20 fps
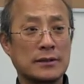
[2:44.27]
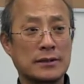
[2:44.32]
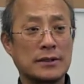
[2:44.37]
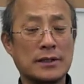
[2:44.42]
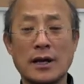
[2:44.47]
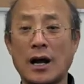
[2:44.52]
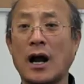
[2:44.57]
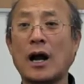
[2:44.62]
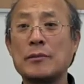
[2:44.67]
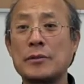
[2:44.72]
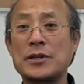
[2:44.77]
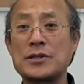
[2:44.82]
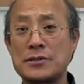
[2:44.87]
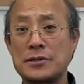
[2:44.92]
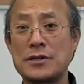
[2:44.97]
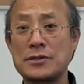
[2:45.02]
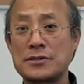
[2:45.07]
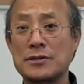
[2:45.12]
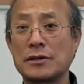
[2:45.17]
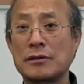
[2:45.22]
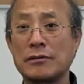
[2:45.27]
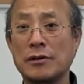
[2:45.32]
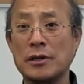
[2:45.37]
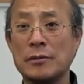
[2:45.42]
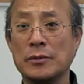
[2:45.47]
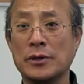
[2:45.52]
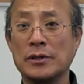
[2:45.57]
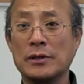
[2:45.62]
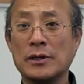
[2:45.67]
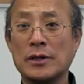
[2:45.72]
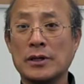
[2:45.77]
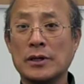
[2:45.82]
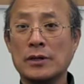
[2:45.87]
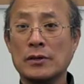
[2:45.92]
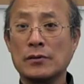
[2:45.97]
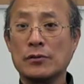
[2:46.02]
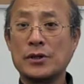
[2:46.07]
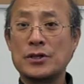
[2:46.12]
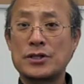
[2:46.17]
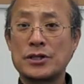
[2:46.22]
the armistice agreement,
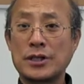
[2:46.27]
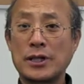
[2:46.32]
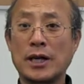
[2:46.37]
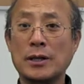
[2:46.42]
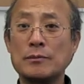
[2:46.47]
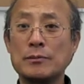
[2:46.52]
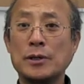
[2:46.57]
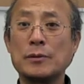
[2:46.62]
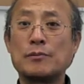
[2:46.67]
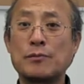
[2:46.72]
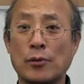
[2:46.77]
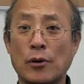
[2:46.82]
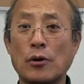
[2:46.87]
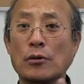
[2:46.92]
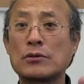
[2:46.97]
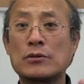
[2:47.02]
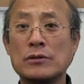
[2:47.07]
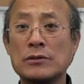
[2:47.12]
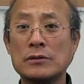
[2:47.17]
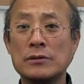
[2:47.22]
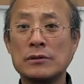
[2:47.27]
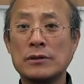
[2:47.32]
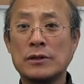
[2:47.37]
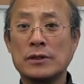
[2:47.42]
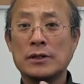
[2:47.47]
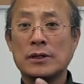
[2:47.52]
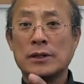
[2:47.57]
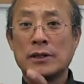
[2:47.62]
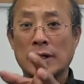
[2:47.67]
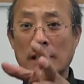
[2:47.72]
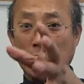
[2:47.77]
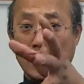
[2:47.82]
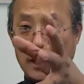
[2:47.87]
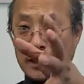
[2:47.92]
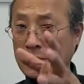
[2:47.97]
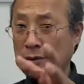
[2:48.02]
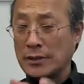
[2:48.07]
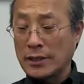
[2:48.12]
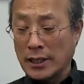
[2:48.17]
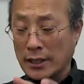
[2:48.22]
which can be broken
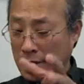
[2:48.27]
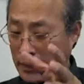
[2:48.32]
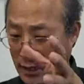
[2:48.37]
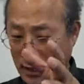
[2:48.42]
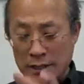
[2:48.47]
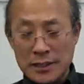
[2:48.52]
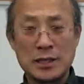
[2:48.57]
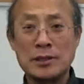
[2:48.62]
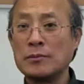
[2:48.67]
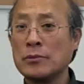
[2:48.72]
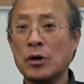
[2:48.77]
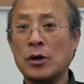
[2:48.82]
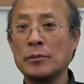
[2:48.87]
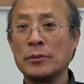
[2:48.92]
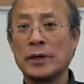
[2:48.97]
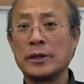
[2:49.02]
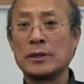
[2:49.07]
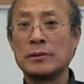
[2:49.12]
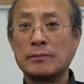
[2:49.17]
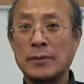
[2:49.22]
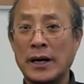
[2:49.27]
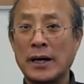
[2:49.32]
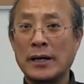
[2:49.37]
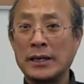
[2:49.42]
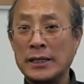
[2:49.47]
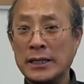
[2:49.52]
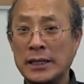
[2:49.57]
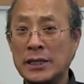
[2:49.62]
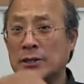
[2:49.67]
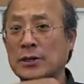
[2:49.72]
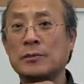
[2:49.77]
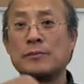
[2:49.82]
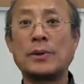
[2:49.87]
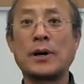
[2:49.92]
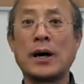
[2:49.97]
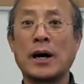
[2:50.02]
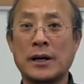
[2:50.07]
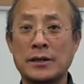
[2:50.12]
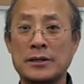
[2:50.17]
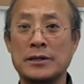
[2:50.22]
at, at any moment by either
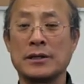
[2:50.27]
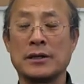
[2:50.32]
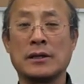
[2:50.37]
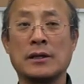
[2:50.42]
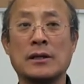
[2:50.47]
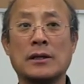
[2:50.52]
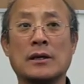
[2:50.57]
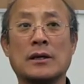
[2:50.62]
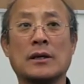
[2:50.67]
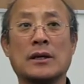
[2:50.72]
party.